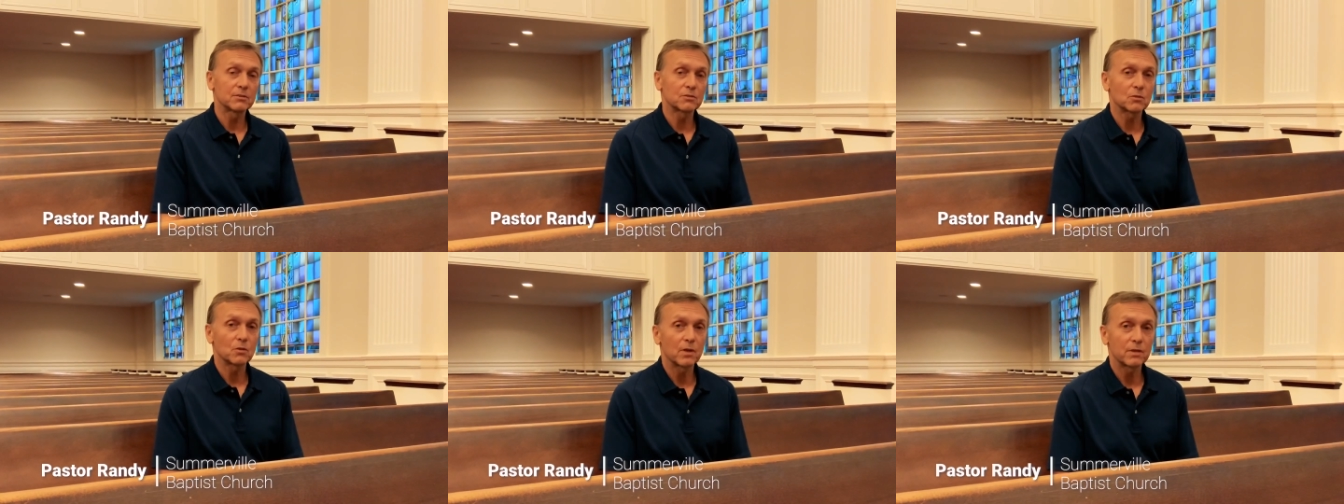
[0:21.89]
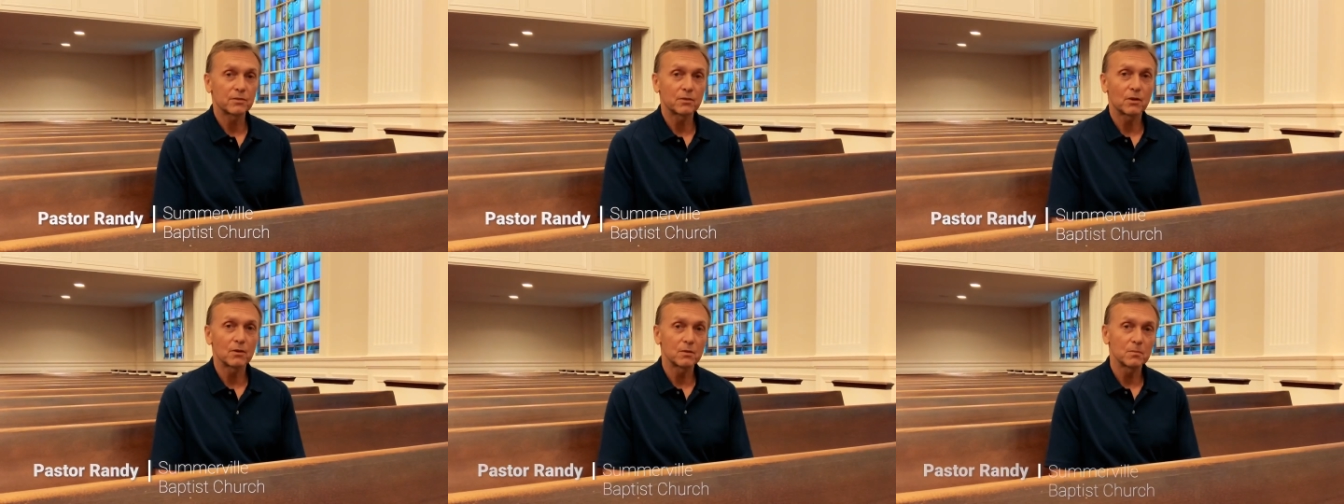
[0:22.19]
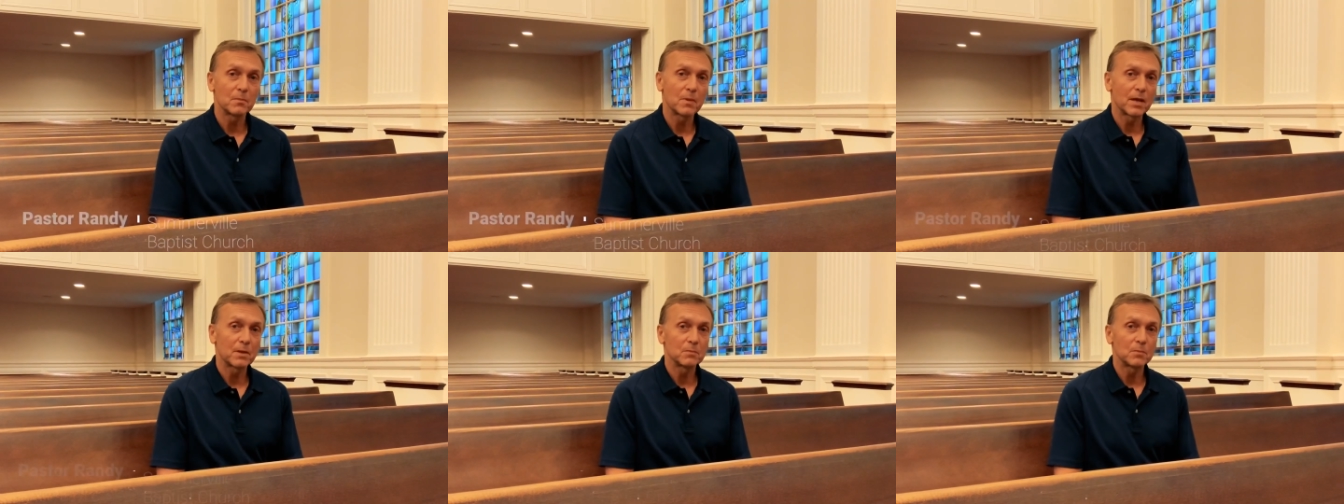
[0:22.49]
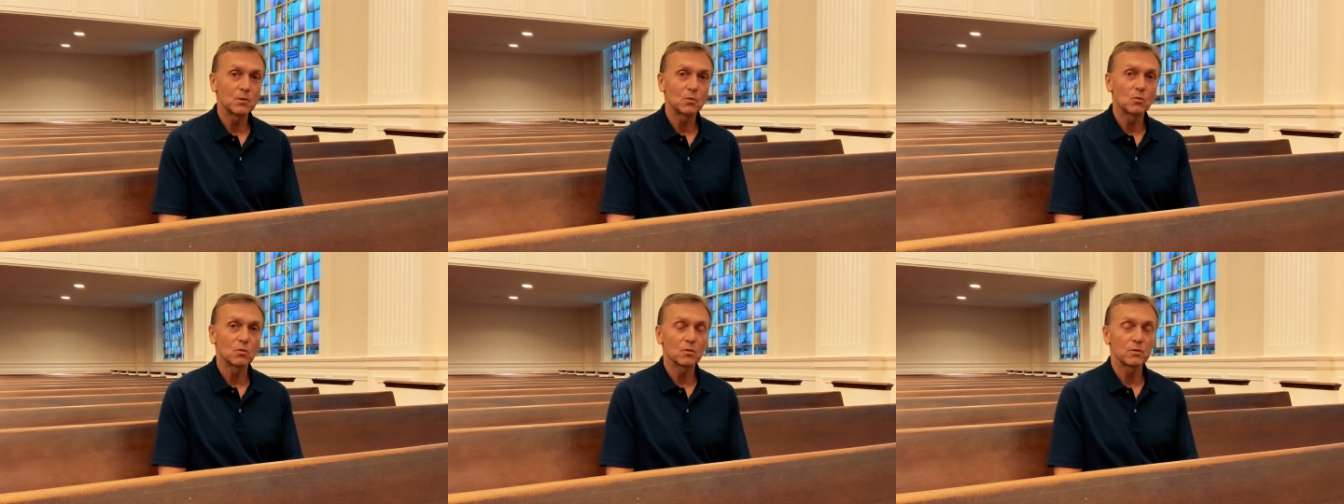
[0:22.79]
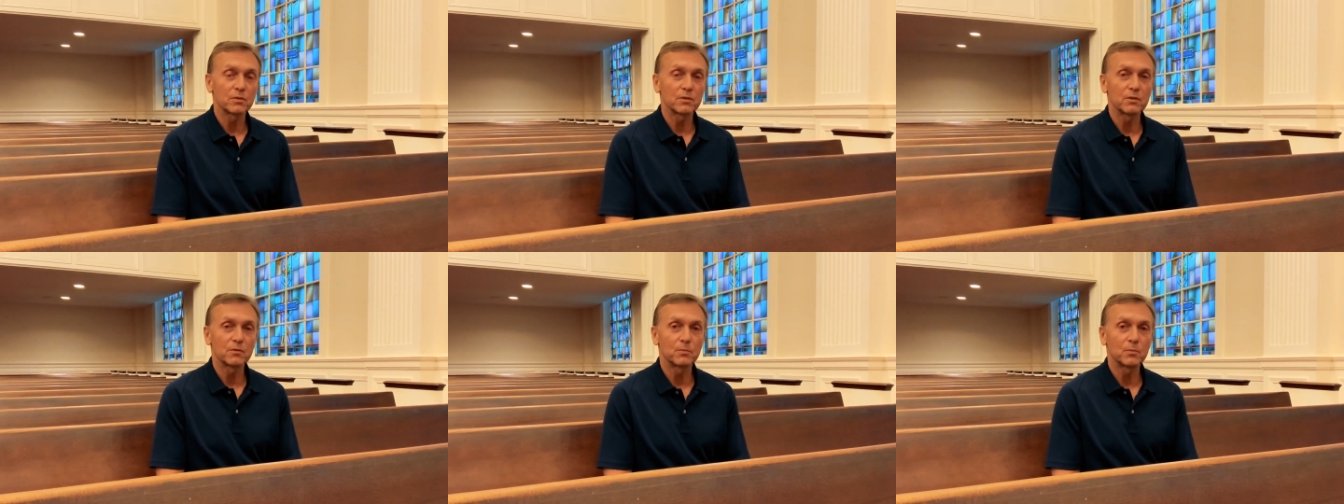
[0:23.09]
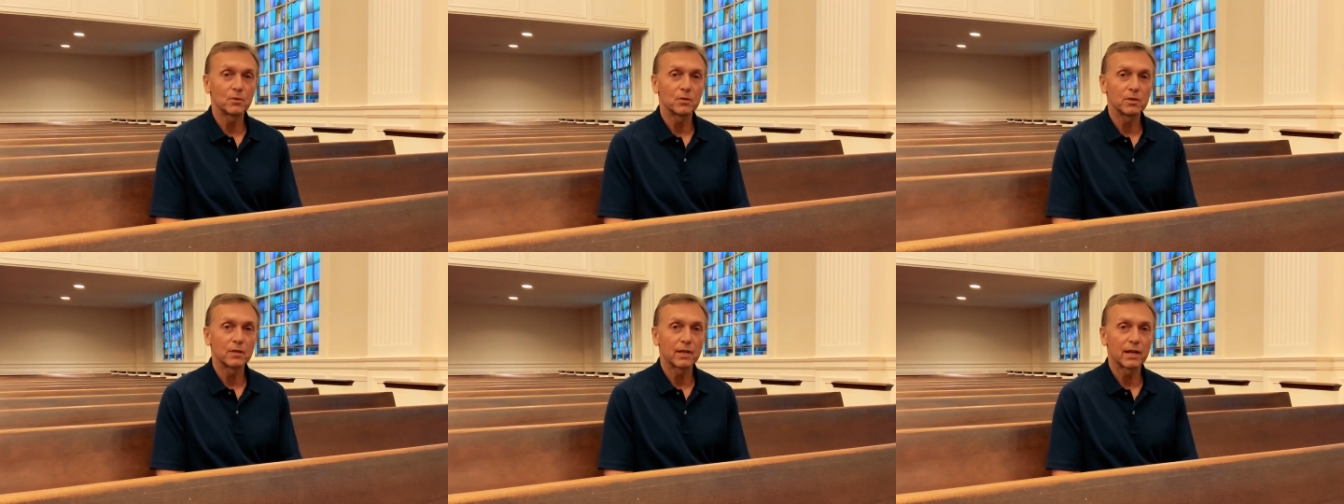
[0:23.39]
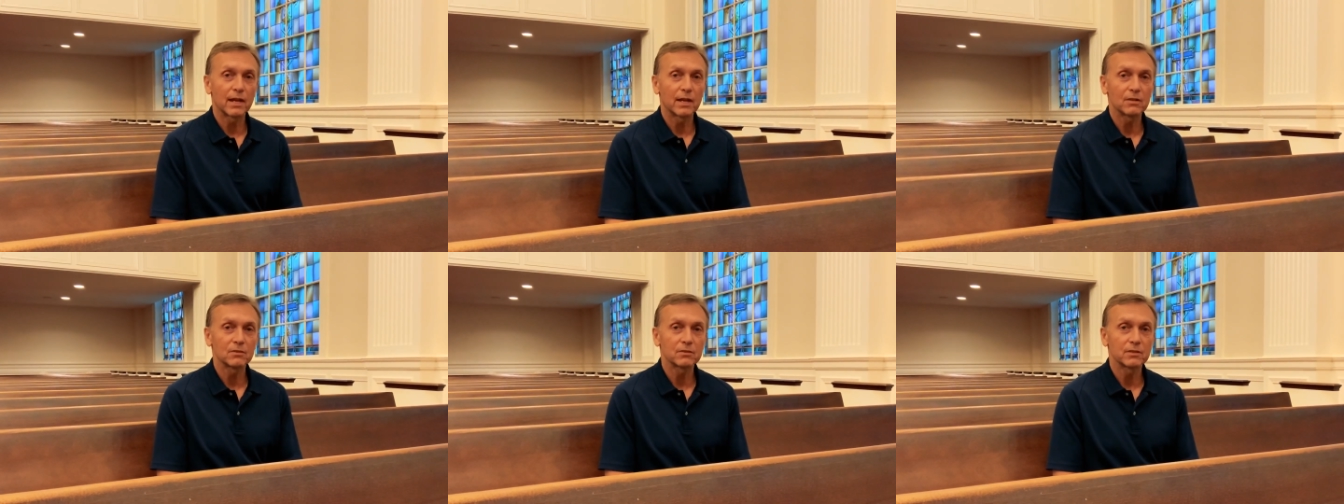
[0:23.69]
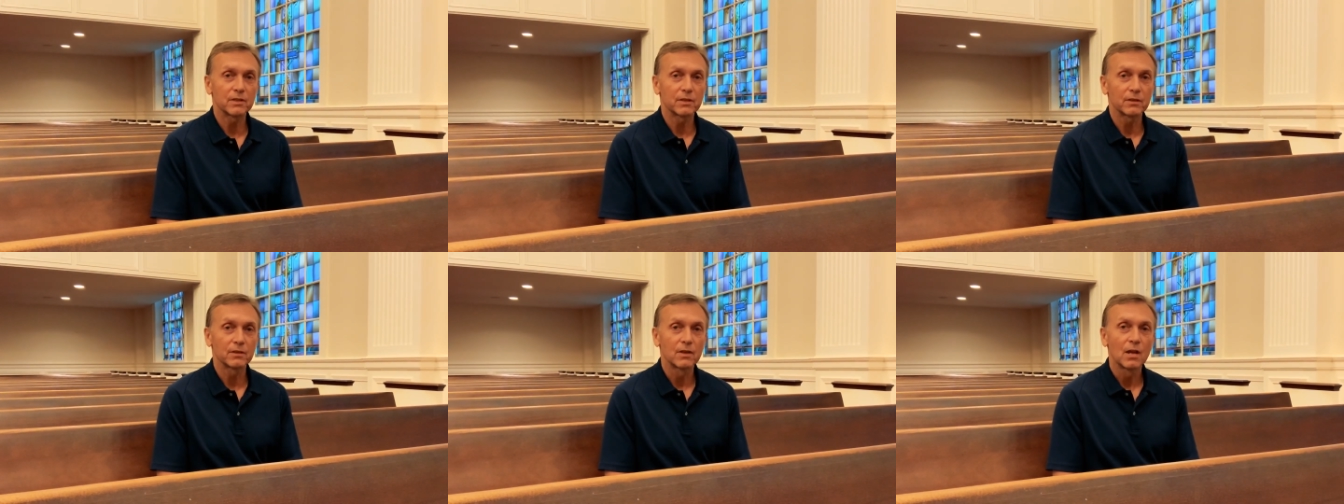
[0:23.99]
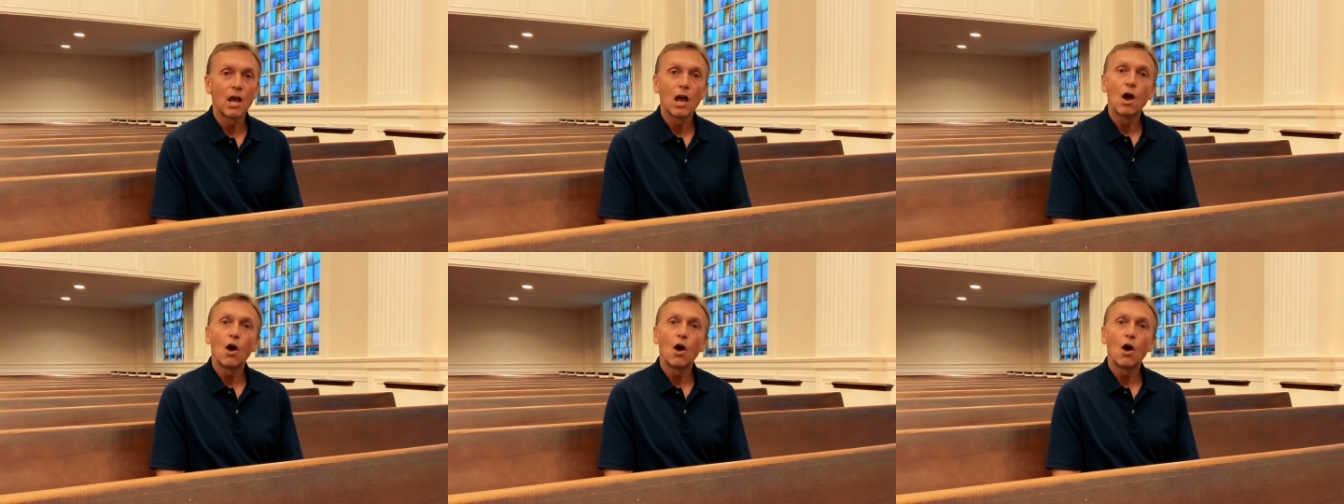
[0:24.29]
so I thought it might be worthy of putting out there.